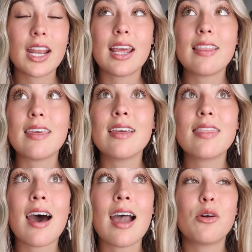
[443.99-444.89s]
and I
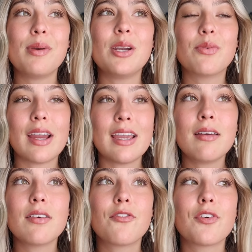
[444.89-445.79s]
think that it'll be
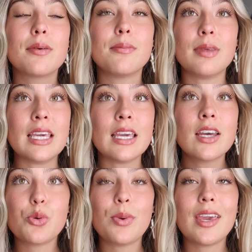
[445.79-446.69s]
great for me
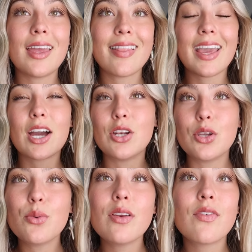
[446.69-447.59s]
to be in like a
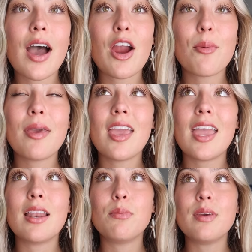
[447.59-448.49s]
new
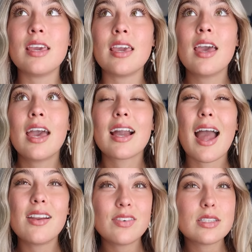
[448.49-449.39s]
environment and be
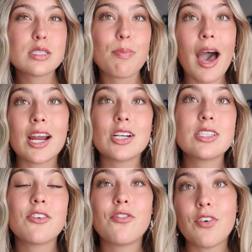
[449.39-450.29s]
kind of inspired
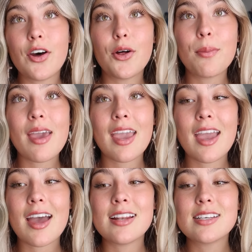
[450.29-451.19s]
to film
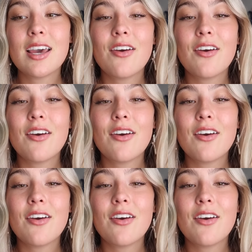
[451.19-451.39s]
and